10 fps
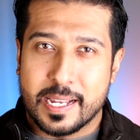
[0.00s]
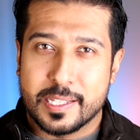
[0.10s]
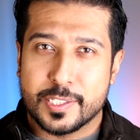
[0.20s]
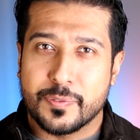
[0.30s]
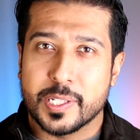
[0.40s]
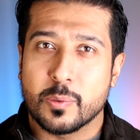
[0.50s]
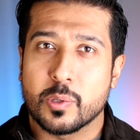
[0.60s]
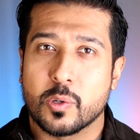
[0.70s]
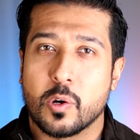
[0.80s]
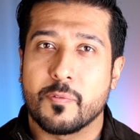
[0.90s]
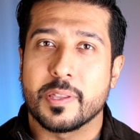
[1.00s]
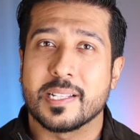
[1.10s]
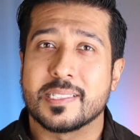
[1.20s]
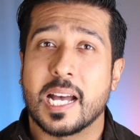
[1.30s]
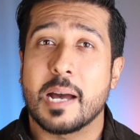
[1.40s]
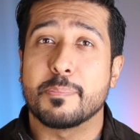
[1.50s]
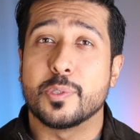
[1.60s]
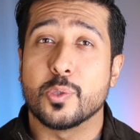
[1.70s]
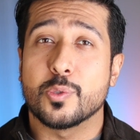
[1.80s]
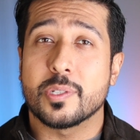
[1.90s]
In this video, we'll go over the
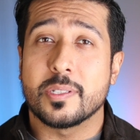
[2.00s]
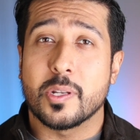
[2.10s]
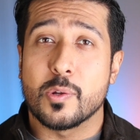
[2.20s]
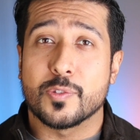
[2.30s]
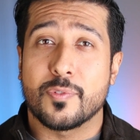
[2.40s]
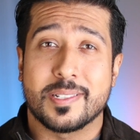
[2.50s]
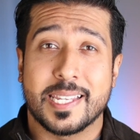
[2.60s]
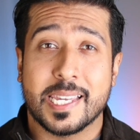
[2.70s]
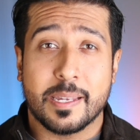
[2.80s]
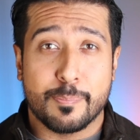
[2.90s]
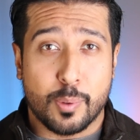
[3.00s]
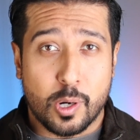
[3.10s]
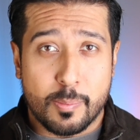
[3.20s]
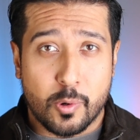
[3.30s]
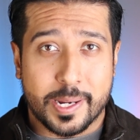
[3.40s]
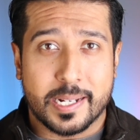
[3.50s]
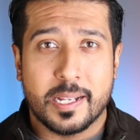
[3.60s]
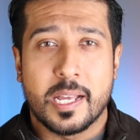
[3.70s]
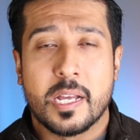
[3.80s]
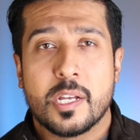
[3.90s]
top do's and don'ts for taking
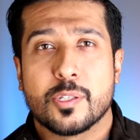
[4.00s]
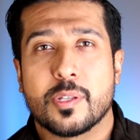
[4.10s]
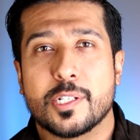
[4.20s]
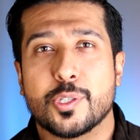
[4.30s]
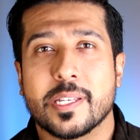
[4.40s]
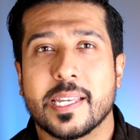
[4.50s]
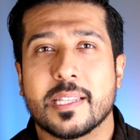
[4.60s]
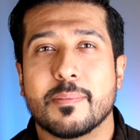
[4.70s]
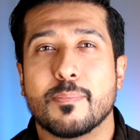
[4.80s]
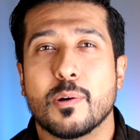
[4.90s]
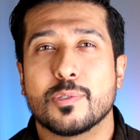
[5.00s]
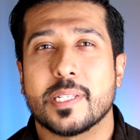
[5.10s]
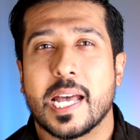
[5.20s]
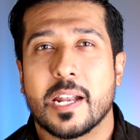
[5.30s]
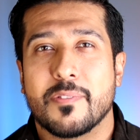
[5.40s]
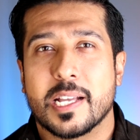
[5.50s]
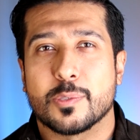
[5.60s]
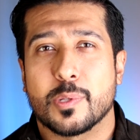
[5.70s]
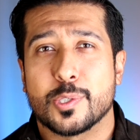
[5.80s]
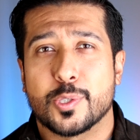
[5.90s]
berberine so that you can get the most out of it,
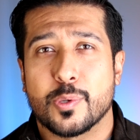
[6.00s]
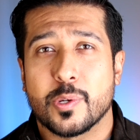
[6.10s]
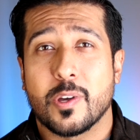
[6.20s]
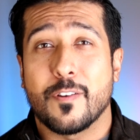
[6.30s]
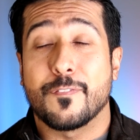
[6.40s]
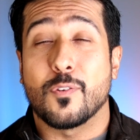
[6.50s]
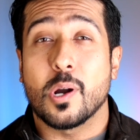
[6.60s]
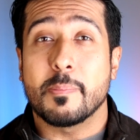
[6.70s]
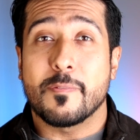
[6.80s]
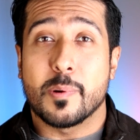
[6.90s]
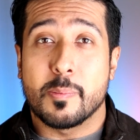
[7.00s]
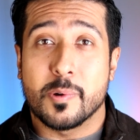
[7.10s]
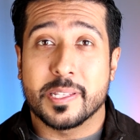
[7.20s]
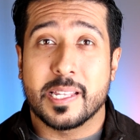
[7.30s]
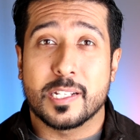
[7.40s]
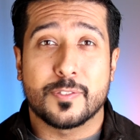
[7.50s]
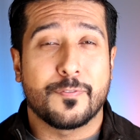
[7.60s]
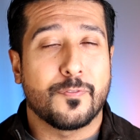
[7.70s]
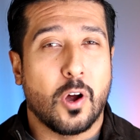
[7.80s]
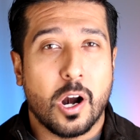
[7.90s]
as well as show you a form of berberine that is
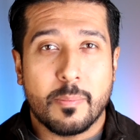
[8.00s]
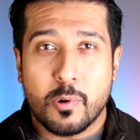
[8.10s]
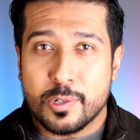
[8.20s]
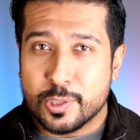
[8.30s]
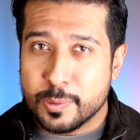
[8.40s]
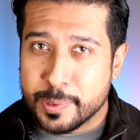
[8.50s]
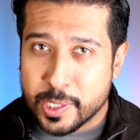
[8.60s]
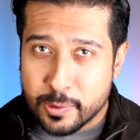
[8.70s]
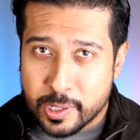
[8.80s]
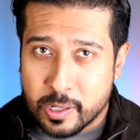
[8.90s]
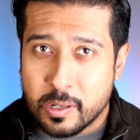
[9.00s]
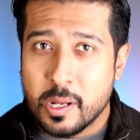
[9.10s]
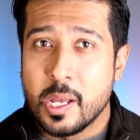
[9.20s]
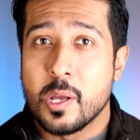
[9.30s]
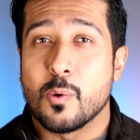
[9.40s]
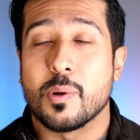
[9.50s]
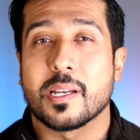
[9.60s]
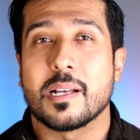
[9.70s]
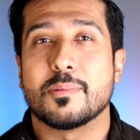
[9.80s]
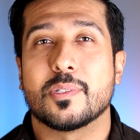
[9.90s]
far more superior when
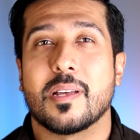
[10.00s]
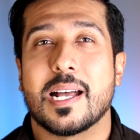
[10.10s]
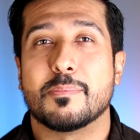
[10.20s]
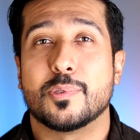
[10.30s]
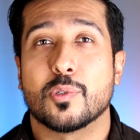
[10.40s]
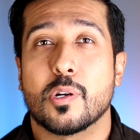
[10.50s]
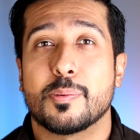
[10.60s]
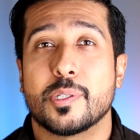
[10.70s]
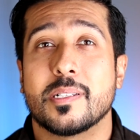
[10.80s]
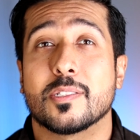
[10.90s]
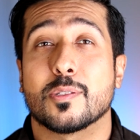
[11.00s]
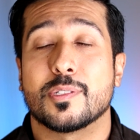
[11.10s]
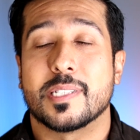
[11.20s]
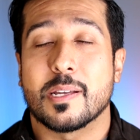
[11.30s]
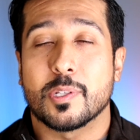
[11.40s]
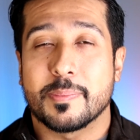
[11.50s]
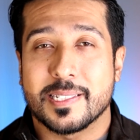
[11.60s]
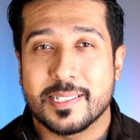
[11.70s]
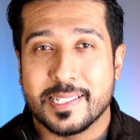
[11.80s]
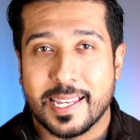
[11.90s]
it comes to absorption, so stay with
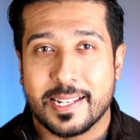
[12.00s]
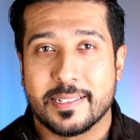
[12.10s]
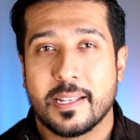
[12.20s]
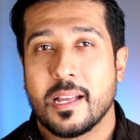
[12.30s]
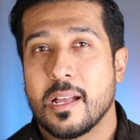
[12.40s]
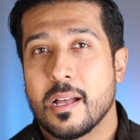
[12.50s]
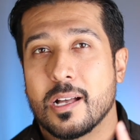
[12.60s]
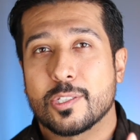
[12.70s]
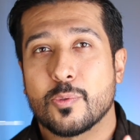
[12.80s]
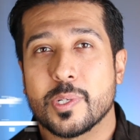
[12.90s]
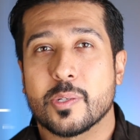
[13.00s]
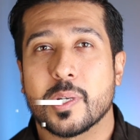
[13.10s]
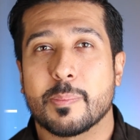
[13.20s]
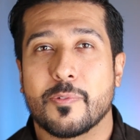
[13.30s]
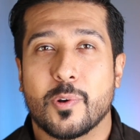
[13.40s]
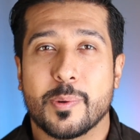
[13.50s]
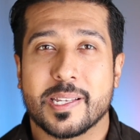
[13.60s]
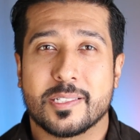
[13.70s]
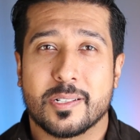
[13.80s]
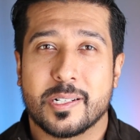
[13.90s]
me till the end. Also, real quick before we
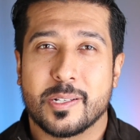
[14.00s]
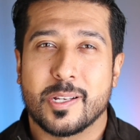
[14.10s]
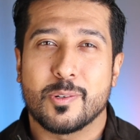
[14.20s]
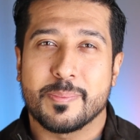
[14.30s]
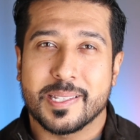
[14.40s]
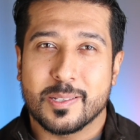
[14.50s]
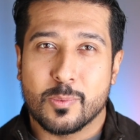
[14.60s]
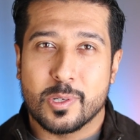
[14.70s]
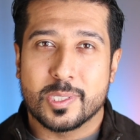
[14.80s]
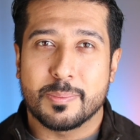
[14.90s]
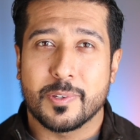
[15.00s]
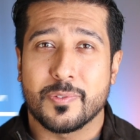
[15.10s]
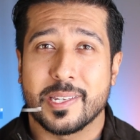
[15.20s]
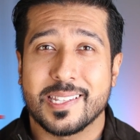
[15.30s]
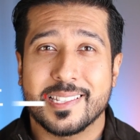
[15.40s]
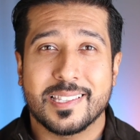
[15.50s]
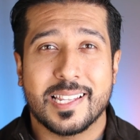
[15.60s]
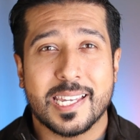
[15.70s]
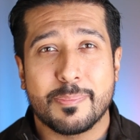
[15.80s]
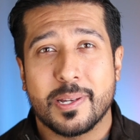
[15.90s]
get started, it would mean the world to me if you hit the
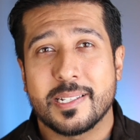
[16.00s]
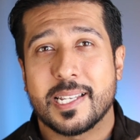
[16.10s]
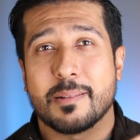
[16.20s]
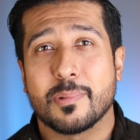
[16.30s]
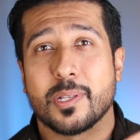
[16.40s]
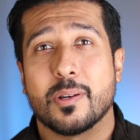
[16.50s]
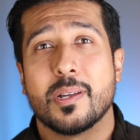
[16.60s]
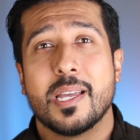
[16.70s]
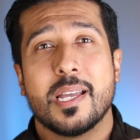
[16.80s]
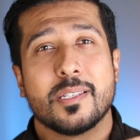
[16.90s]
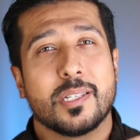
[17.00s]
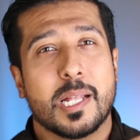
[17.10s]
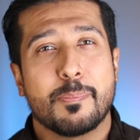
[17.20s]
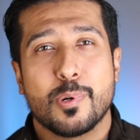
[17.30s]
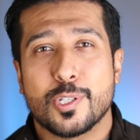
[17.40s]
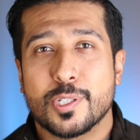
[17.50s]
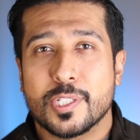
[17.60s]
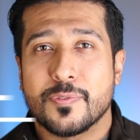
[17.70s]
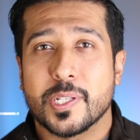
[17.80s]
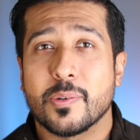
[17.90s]
like button down below to help push
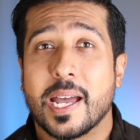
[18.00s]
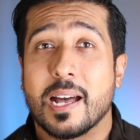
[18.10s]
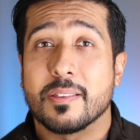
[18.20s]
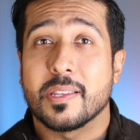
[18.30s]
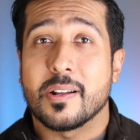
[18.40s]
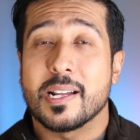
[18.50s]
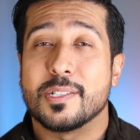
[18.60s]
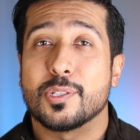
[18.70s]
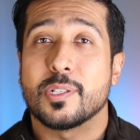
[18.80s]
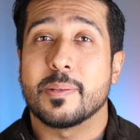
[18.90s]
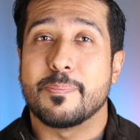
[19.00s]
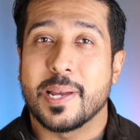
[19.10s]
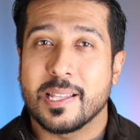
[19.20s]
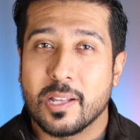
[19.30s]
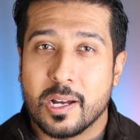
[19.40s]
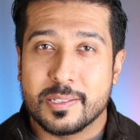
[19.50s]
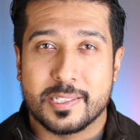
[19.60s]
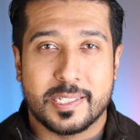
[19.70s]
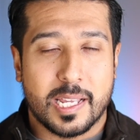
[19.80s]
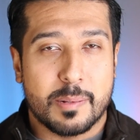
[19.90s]
this video out there and turn the bell on
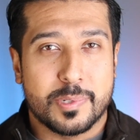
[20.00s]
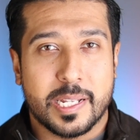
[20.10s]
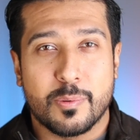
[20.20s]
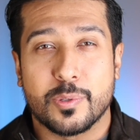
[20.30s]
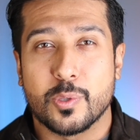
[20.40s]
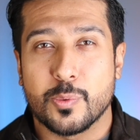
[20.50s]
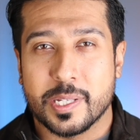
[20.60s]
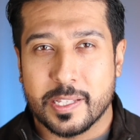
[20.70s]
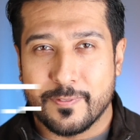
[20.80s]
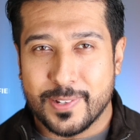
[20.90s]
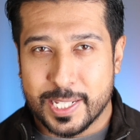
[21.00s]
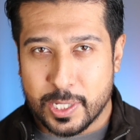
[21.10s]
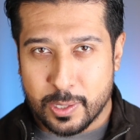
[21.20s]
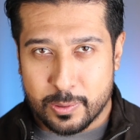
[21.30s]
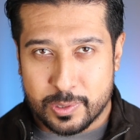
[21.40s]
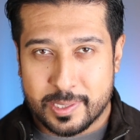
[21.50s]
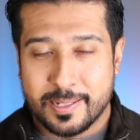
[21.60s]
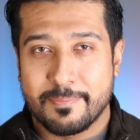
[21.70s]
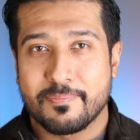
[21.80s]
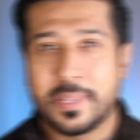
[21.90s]
to stay up to date with new weekly videos.